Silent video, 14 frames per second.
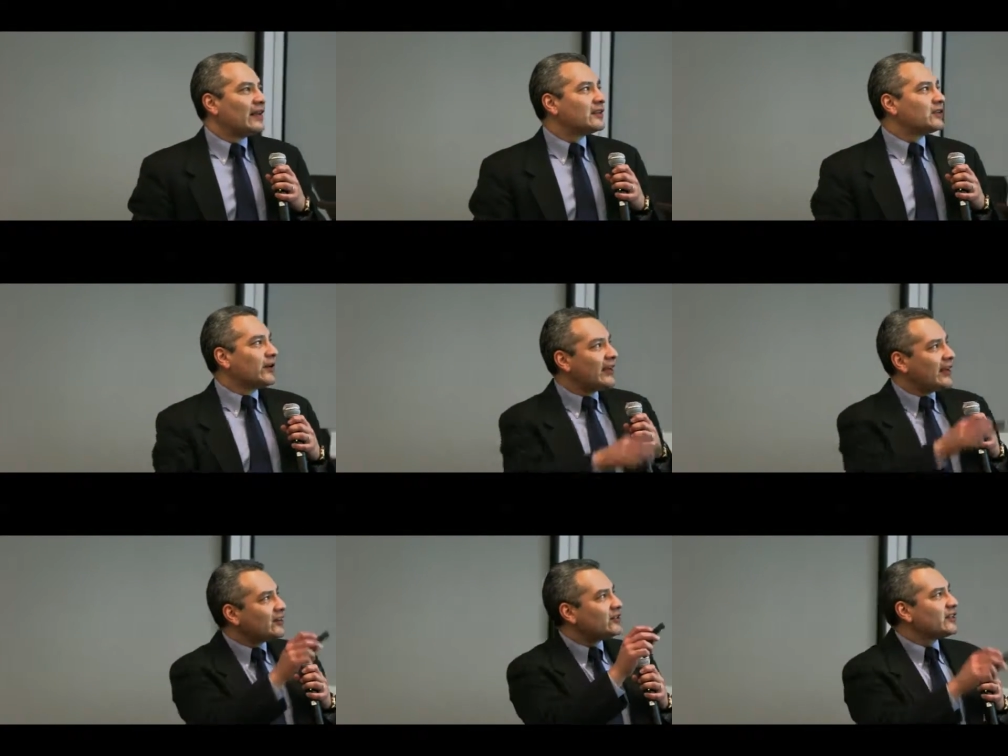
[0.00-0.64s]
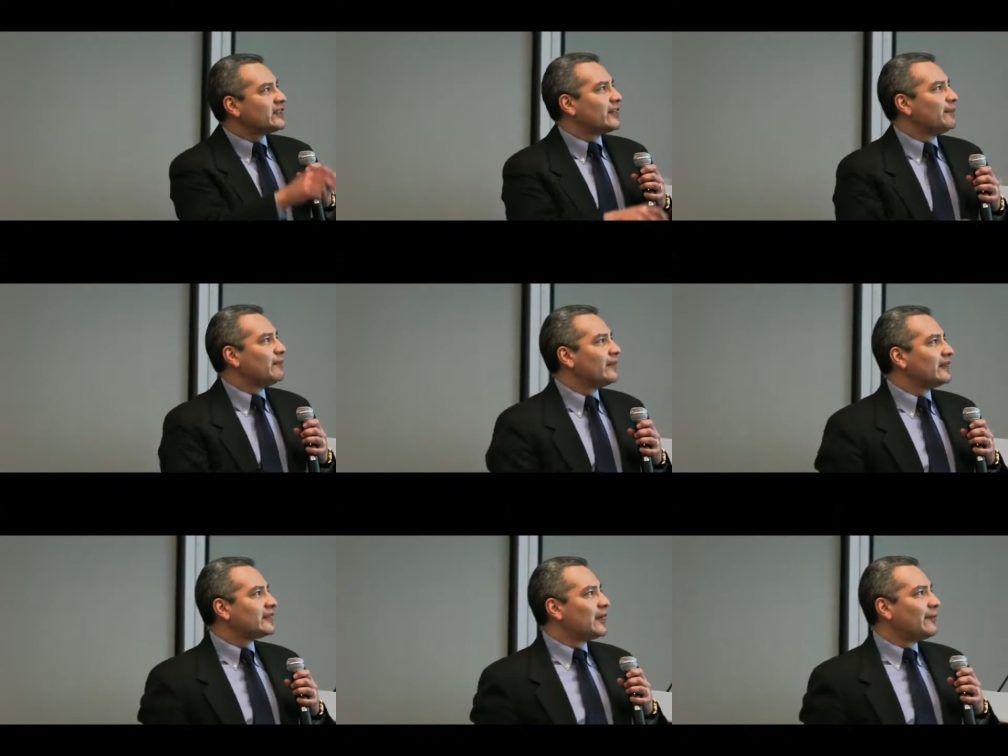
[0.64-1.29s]
So here's just
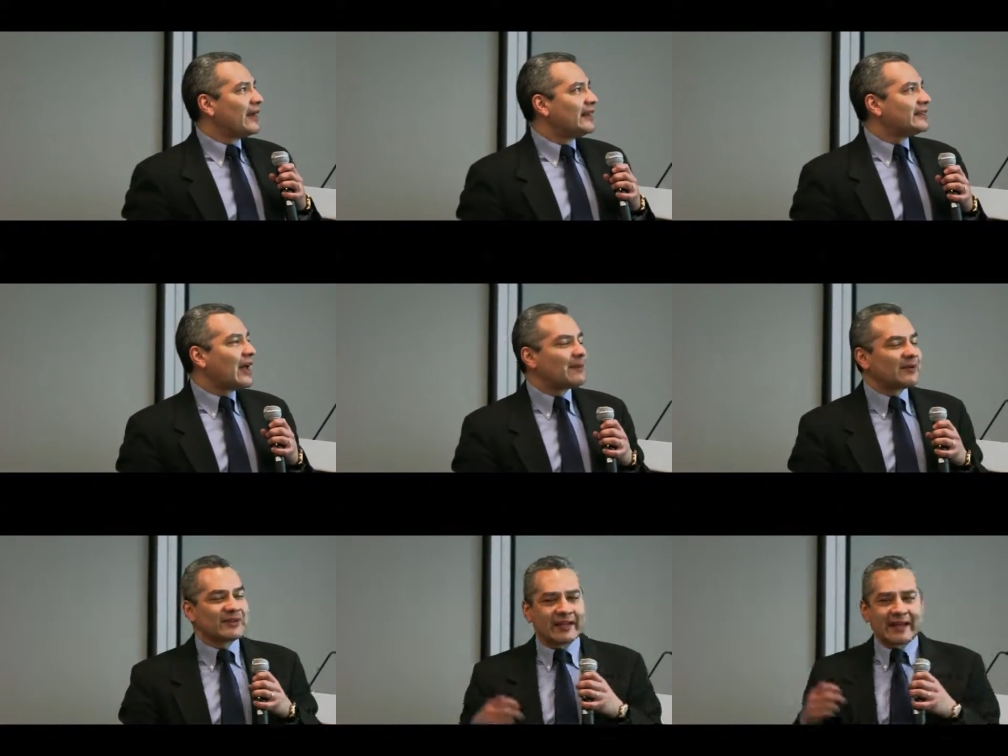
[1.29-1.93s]
some examples.